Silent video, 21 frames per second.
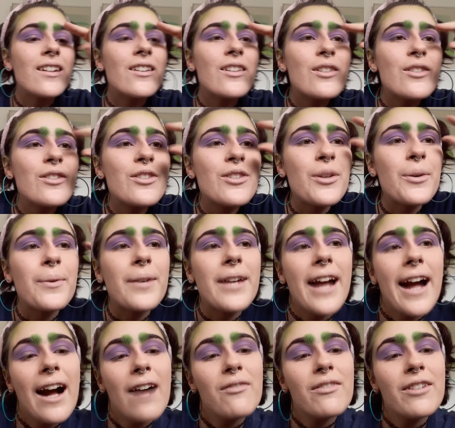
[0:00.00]
So we
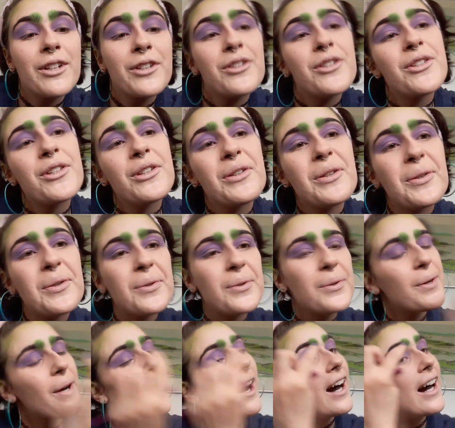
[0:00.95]
have our
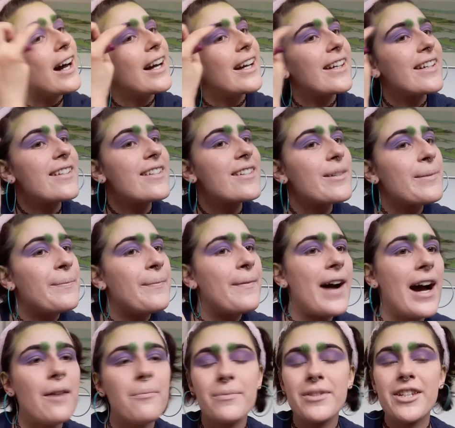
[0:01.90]
two eyes
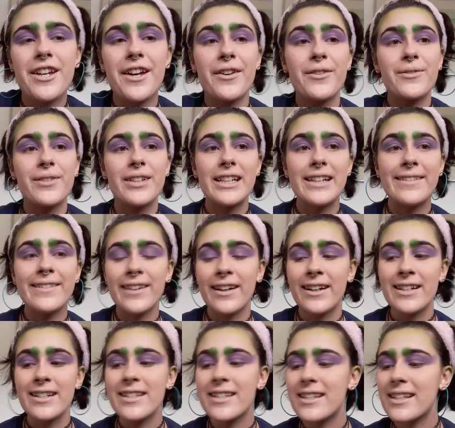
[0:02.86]
mapped out really
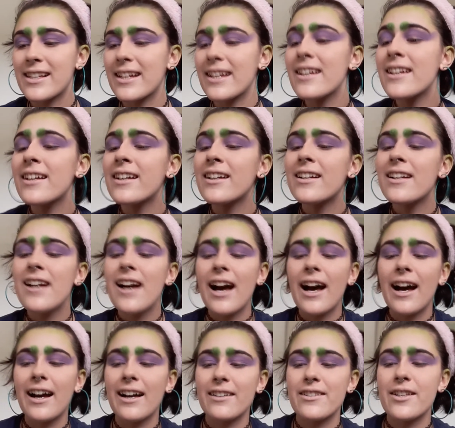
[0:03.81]
nicely,
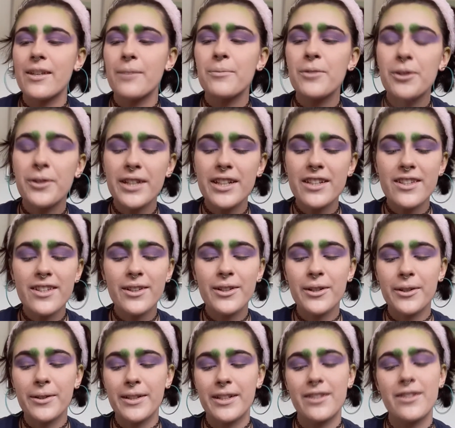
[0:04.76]
and I'm going to
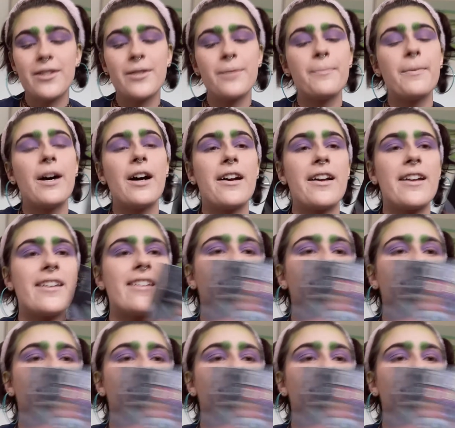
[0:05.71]
go into my